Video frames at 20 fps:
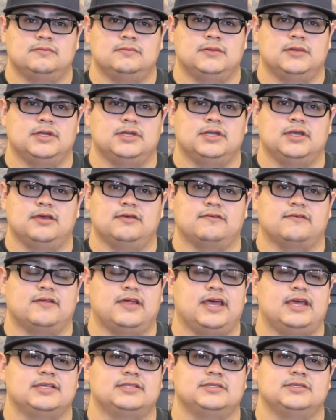They're tough
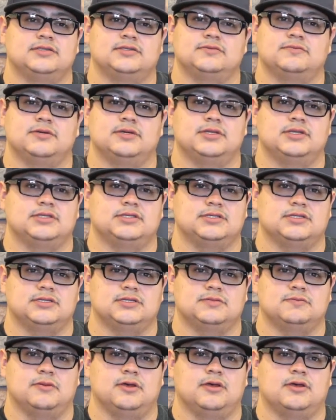classes, but it's a
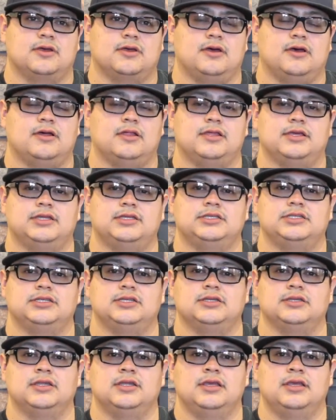small college
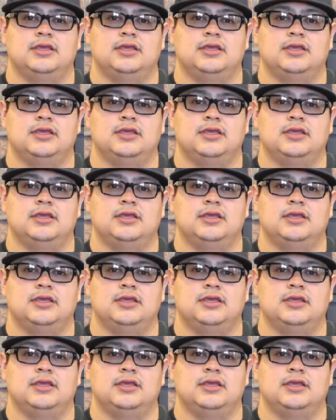and